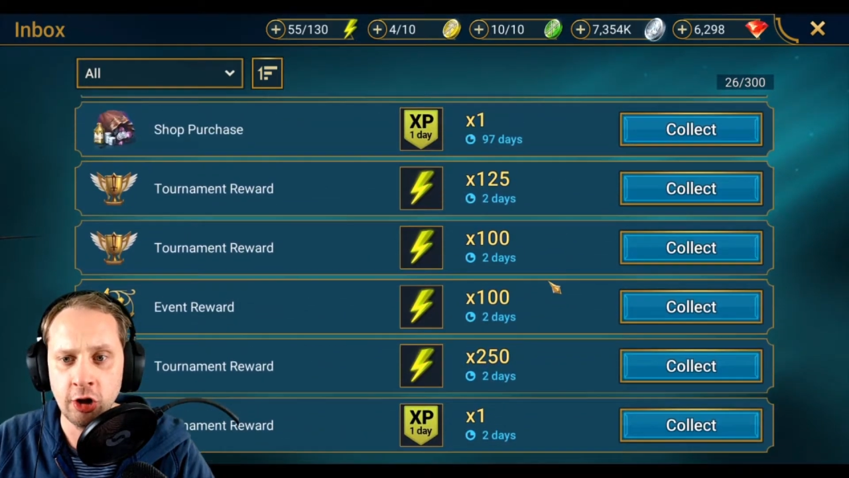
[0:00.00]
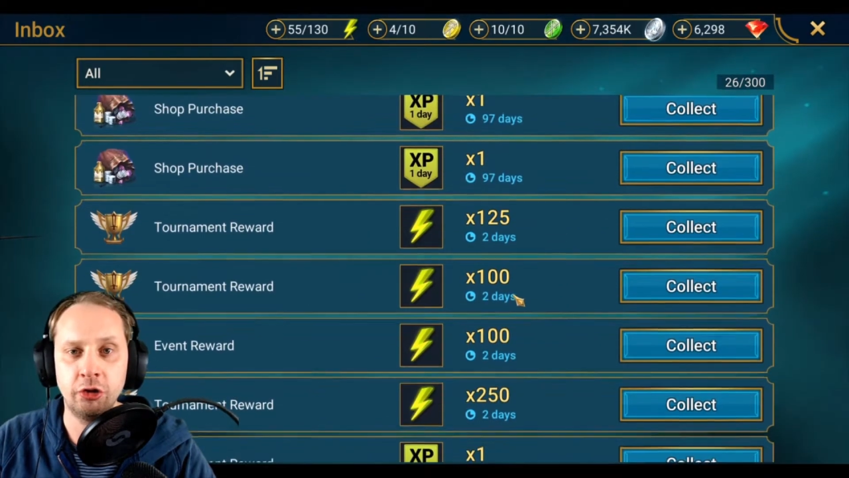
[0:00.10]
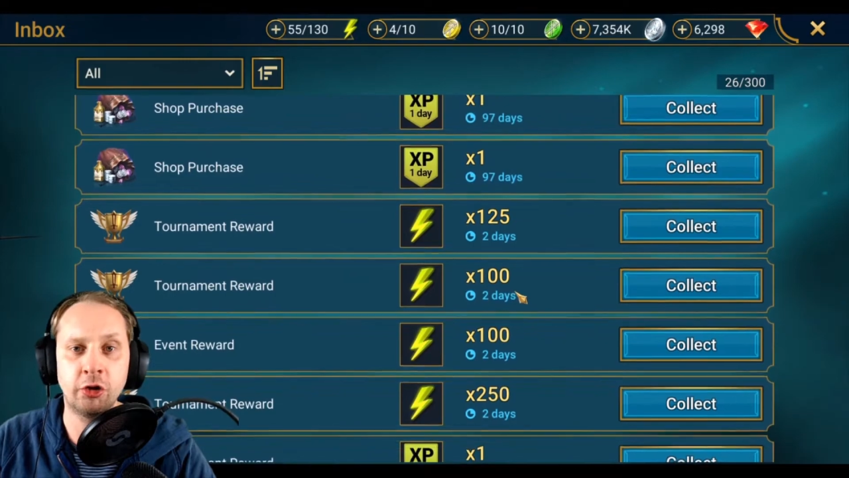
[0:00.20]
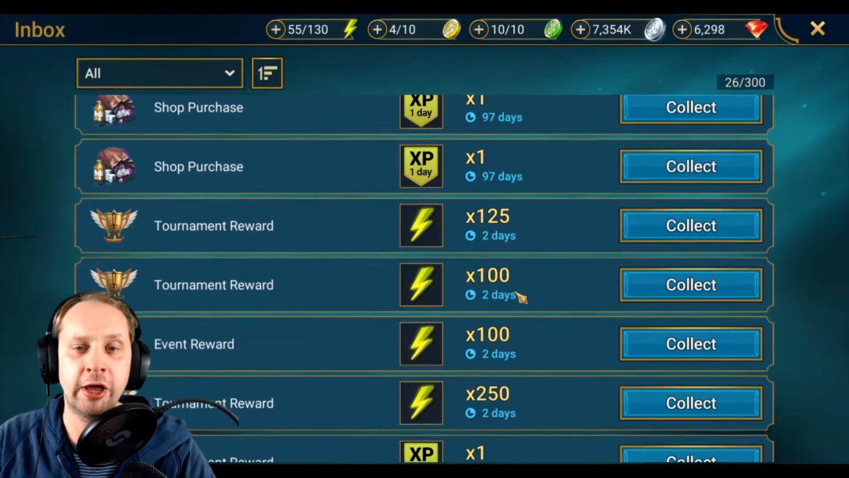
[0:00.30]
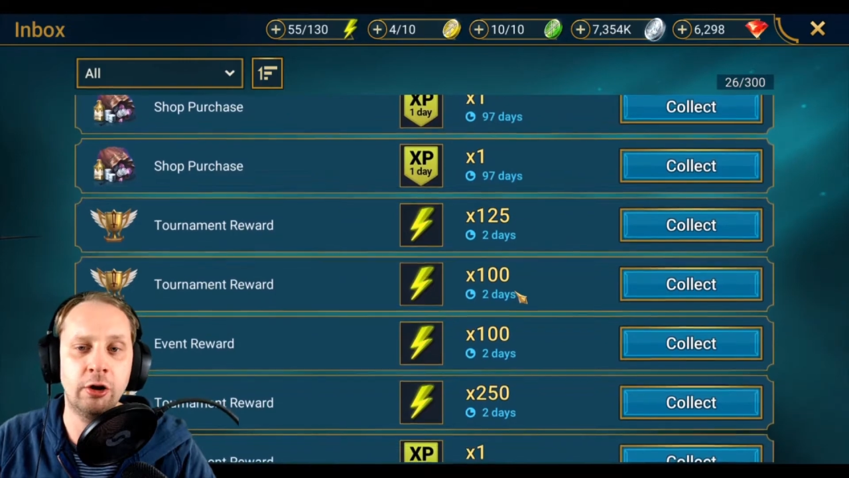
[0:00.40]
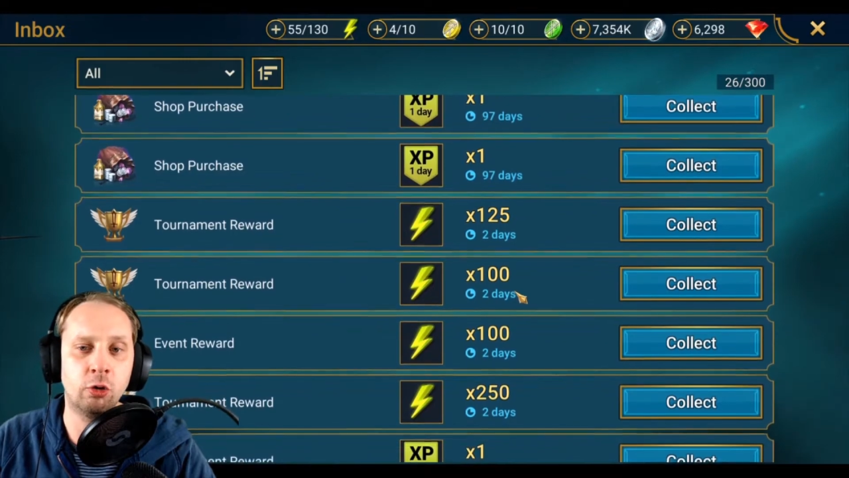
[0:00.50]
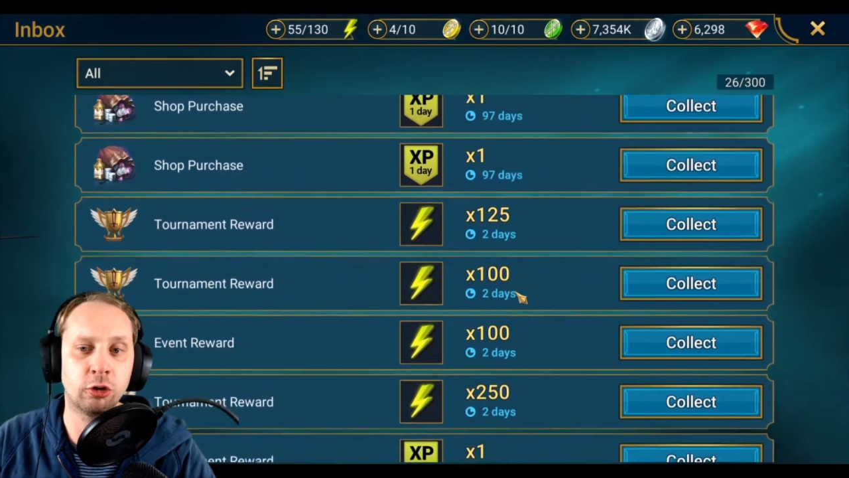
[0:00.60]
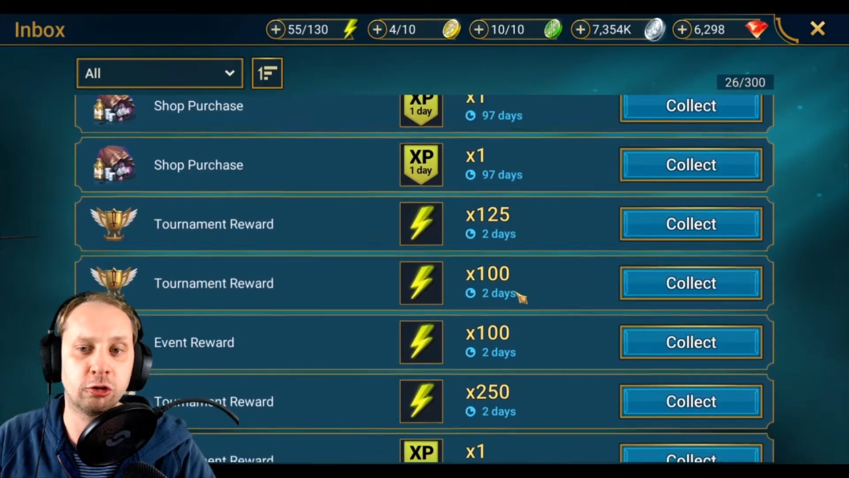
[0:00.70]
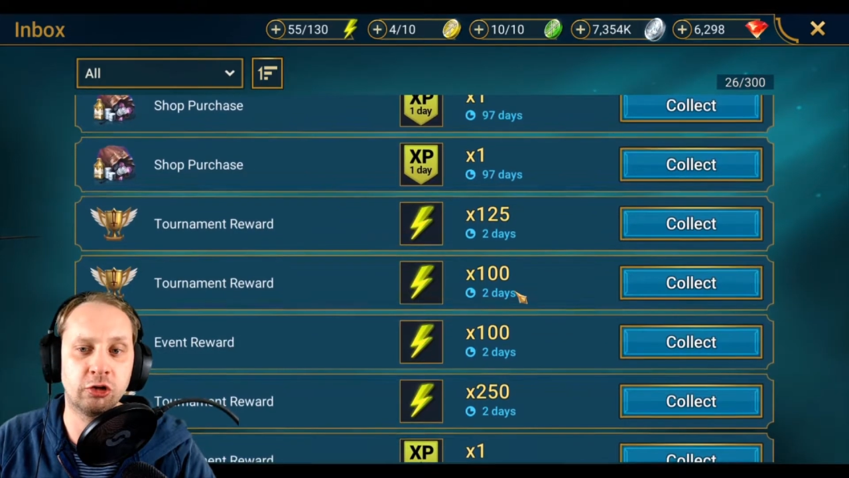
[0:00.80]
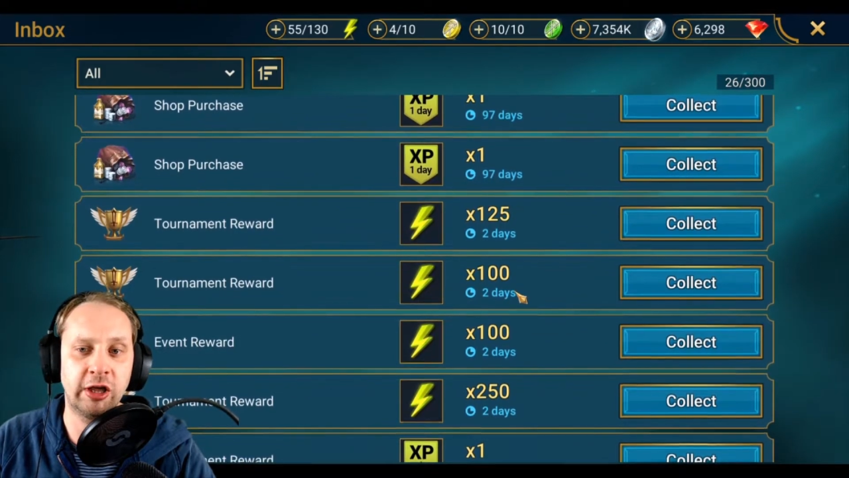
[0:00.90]
you can
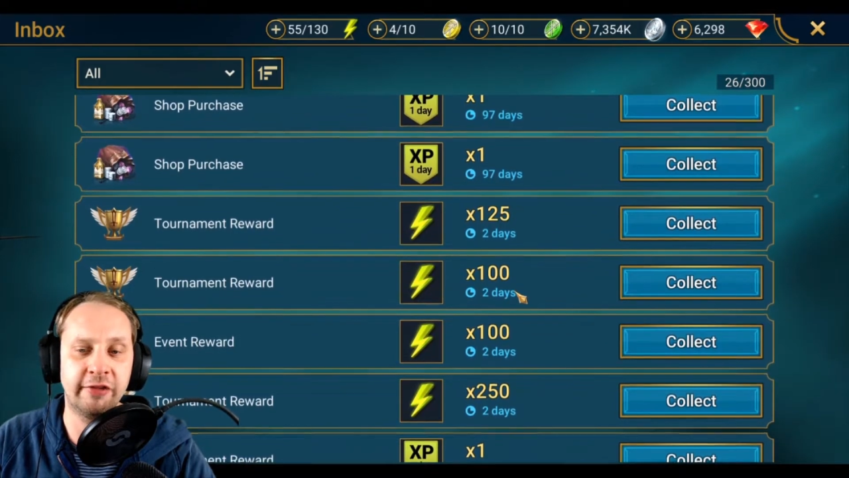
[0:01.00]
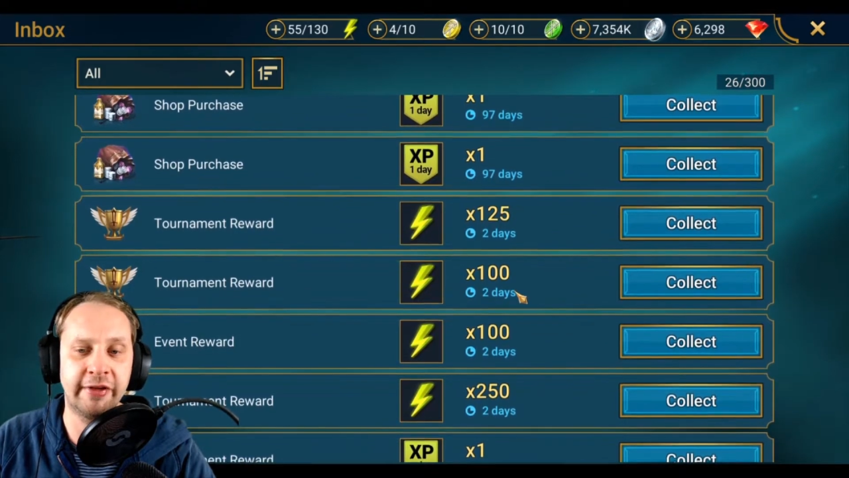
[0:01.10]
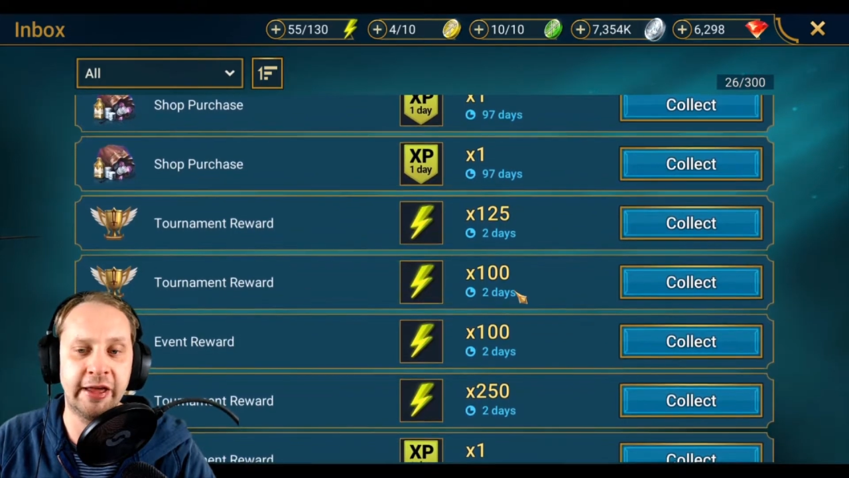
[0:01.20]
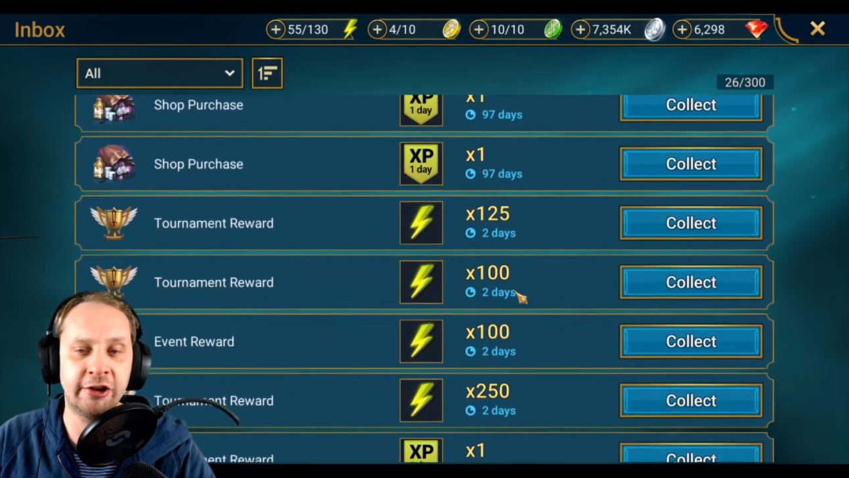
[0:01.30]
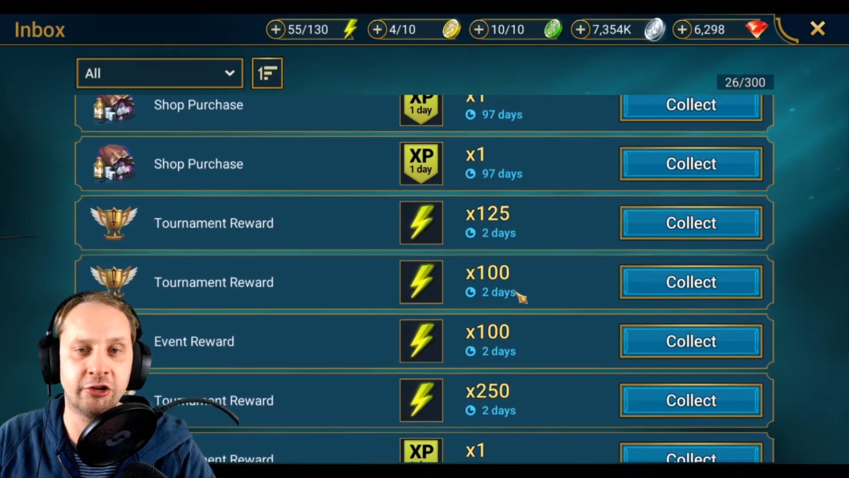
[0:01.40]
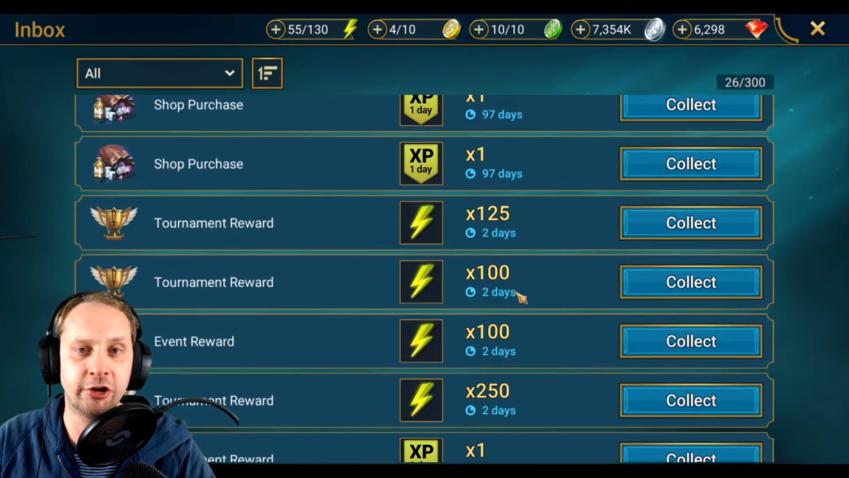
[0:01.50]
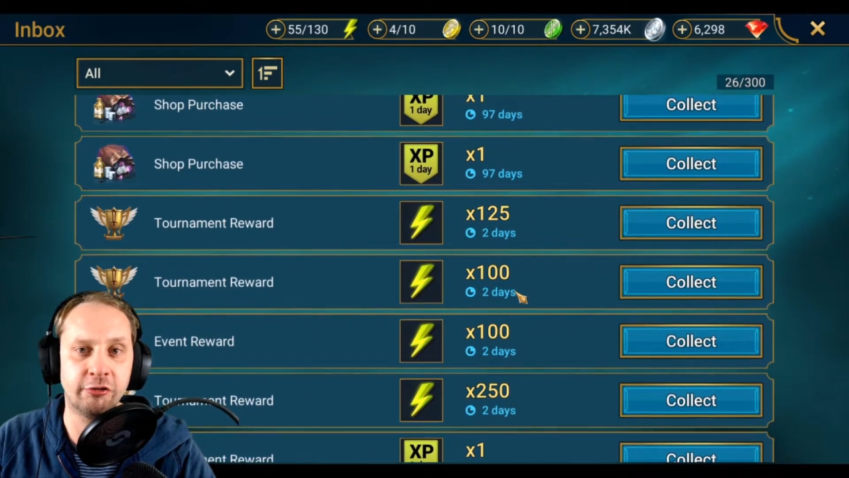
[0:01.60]
also save energy